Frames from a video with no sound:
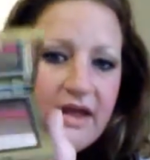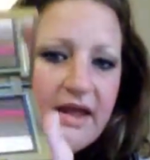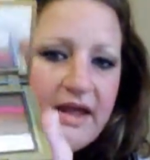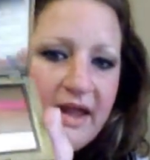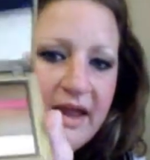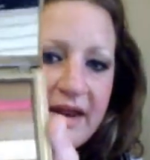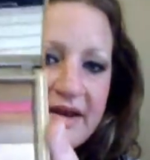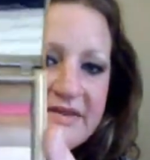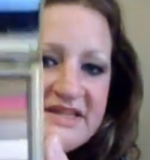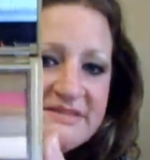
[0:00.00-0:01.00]
And
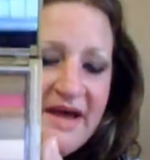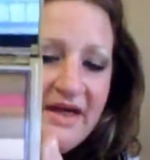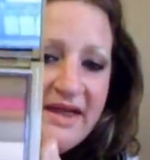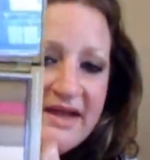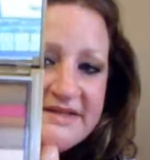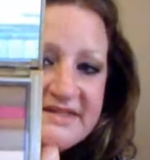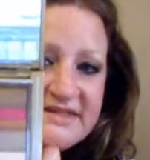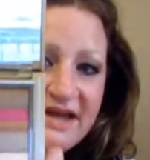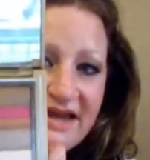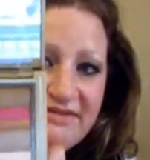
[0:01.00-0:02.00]
this palette, it does
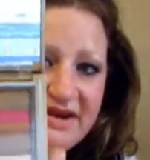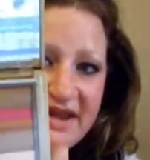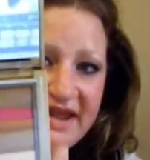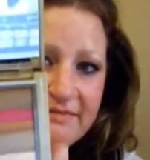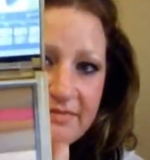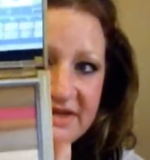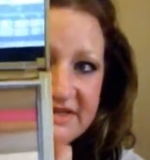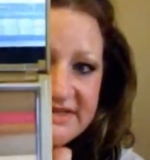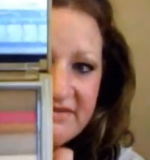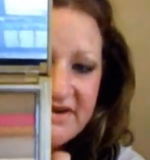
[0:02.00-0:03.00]
not have a name. It
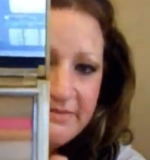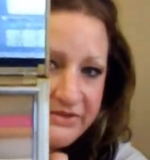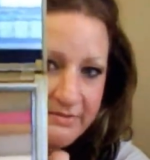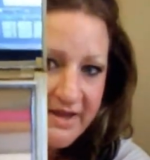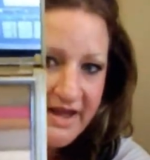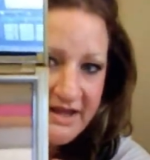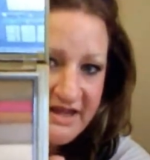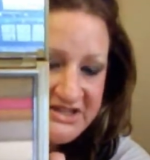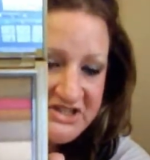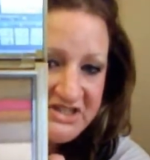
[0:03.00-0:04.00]
doesn't have a name on the back.
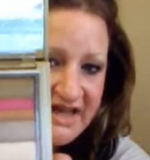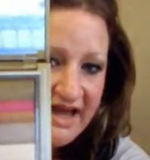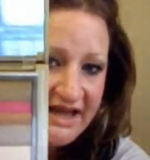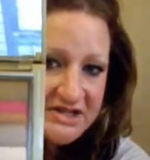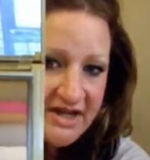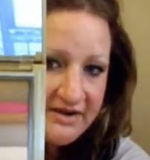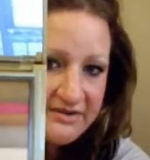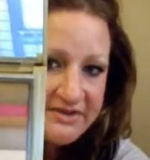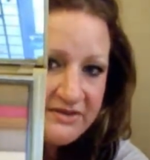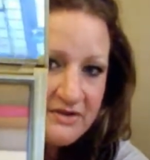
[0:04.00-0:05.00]
It's just
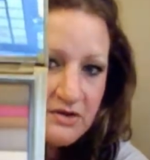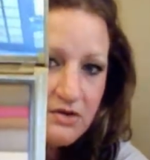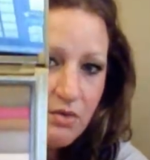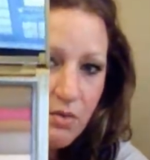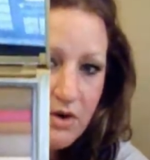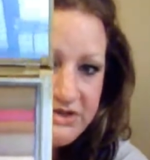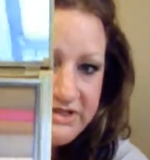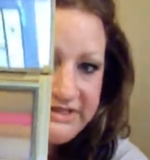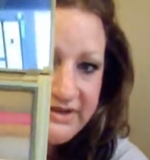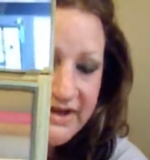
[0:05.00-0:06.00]
eyeshadows, and they're
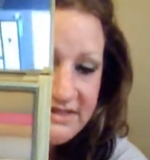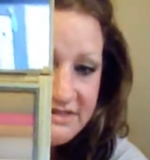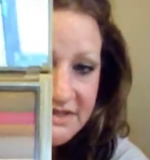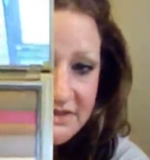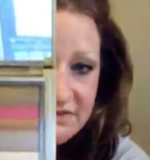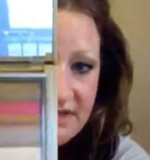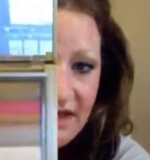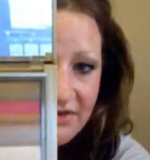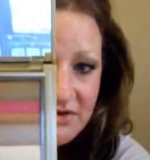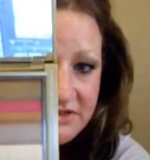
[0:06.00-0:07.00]
gorgeous, you guys. Look at those
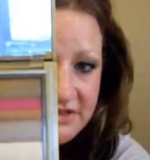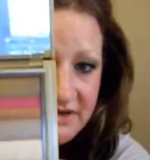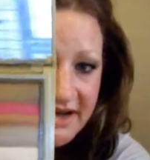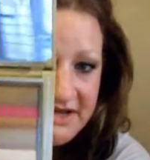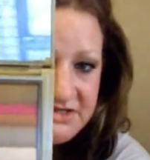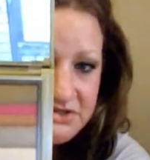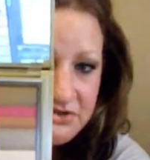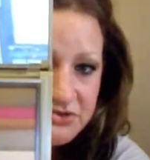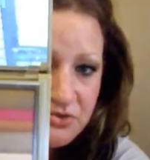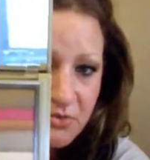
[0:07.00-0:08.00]
colors. They're nice
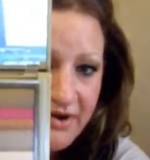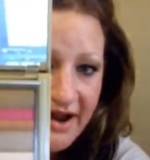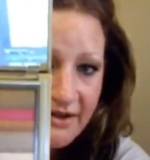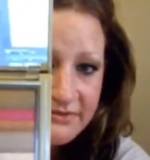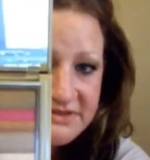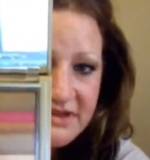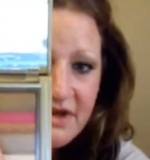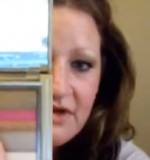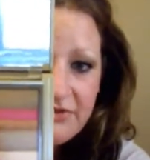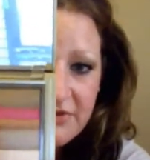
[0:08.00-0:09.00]
neutral browns
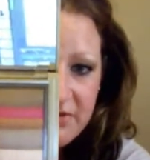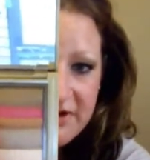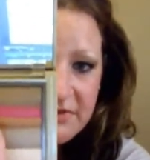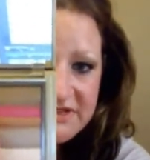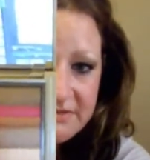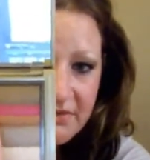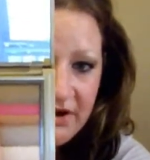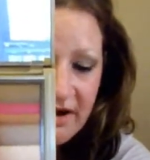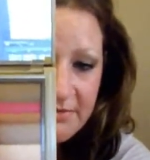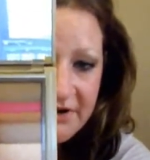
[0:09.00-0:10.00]
thrown in with some
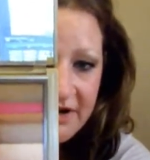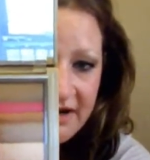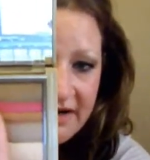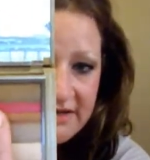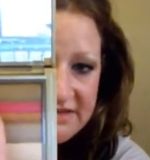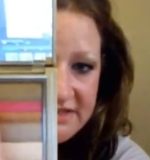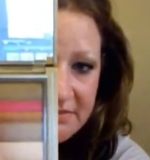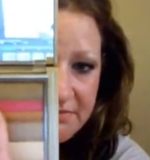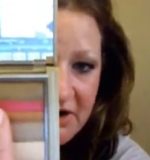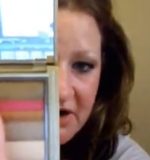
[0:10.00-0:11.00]
copper and
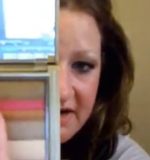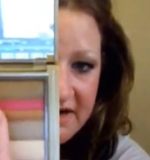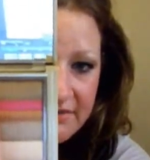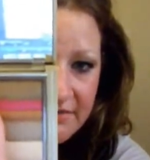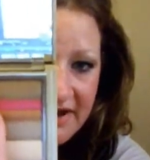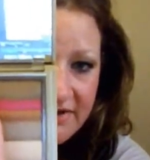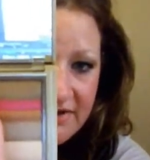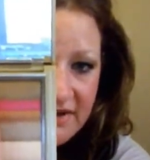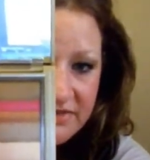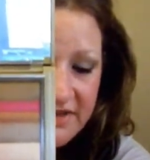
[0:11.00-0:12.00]
some burgundy red
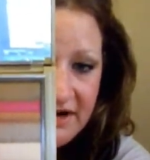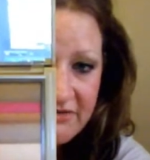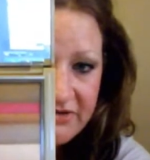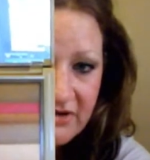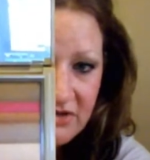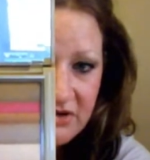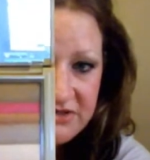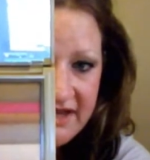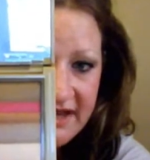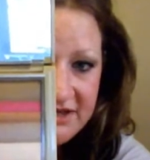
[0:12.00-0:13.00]
right there for a little
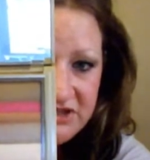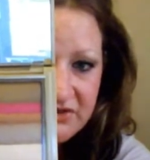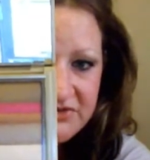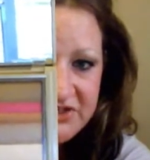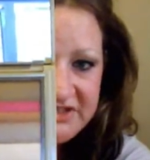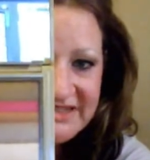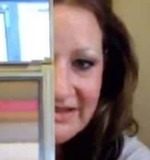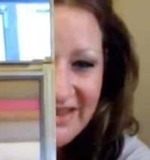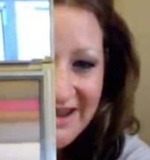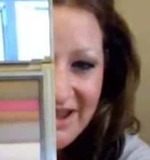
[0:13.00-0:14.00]
touch of just
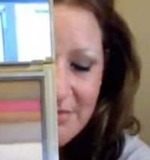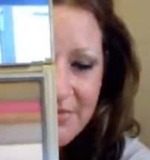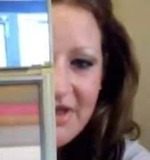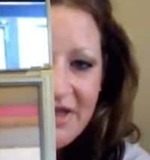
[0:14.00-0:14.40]
glam.